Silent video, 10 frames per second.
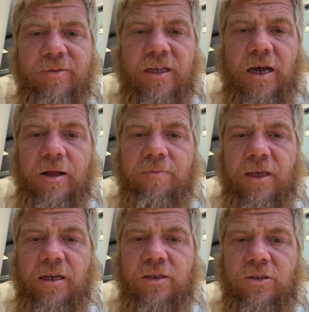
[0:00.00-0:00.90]
um,
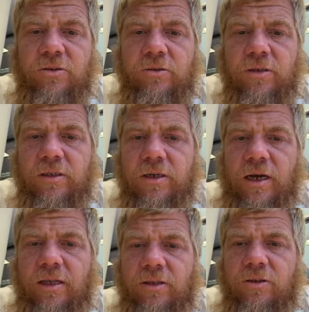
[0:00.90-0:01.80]
it, you I,
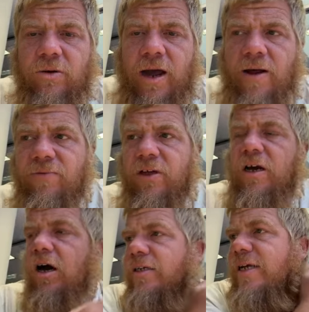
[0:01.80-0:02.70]
you have the
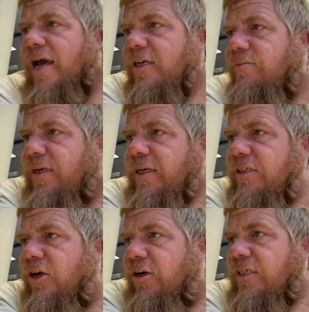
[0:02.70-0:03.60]
contact me
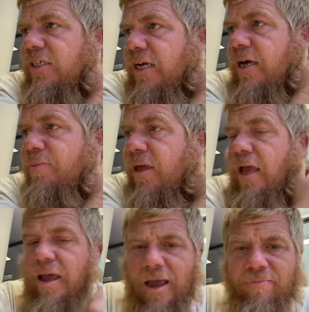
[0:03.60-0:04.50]
is already set up,
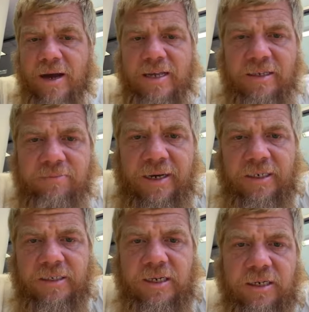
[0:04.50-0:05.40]
and my email
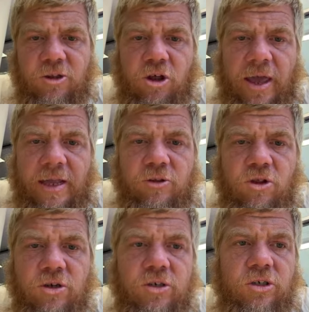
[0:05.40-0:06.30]
is going to
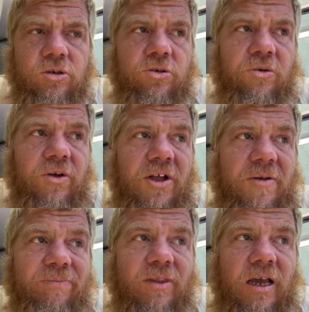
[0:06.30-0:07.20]
change to
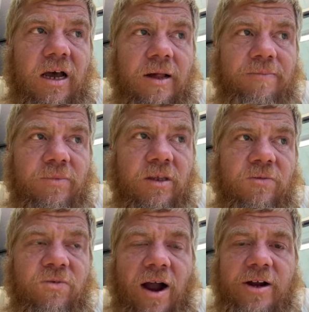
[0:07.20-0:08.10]
um,
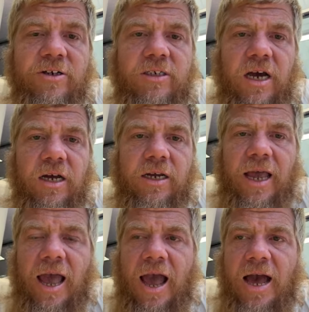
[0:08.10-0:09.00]

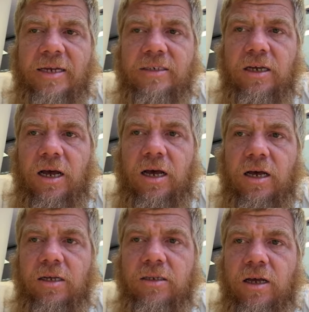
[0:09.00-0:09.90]
friartuck at uh,
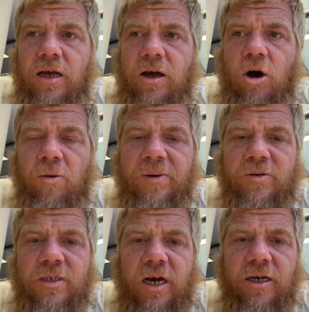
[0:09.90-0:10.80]
uh,
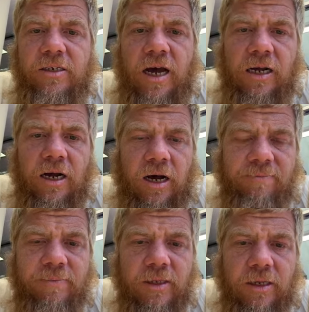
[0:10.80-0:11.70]
hobotuck dot com.